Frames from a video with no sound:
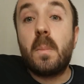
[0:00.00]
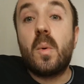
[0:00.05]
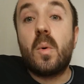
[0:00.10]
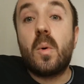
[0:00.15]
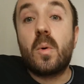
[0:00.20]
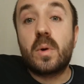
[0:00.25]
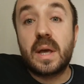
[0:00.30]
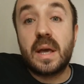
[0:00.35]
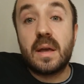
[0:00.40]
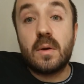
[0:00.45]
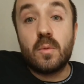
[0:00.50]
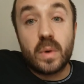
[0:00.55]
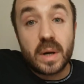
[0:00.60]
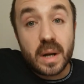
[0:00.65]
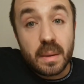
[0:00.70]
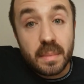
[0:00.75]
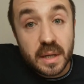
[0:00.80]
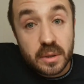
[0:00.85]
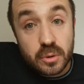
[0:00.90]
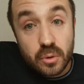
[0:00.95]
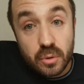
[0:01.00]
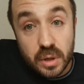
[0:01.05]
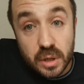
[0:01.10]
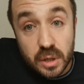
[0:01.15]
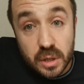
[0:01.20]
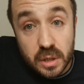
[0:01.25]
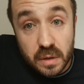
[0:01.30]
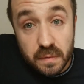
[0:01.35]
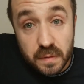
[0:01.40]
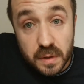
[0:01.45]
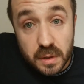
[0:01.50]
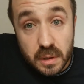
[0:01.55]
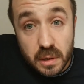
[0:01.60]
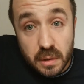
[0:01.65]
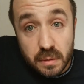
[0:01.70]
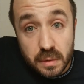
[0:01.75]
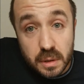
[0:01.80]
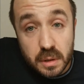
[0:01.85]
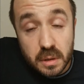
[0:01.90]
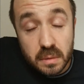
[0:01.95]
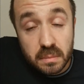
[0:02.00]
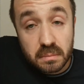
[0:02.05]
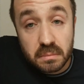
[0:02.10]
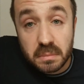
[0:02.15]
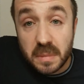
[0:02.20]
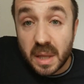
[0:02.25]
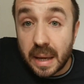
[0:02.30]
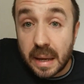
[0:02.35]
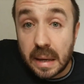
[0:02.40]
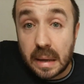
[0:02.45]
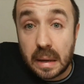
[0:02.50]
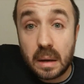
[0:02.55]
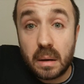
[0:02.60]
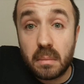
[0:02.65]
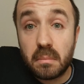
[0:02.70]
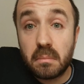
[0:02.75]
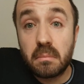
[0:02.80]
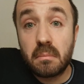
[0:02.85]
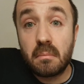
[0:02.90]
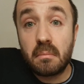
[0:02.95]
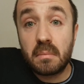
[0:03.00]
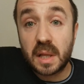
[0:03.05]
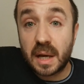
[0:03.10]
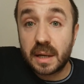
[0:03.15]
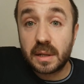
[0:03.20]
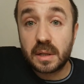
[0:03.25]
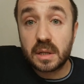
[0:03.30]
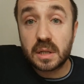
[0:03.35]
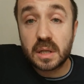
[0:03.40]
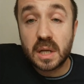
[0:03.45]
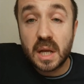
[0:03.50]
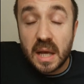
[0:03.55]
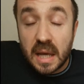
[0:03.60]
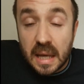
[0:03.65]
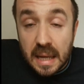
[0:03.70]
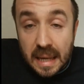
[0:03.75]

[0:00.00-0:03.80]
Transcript: Okay, what about Turkish TV series? Damn, like this.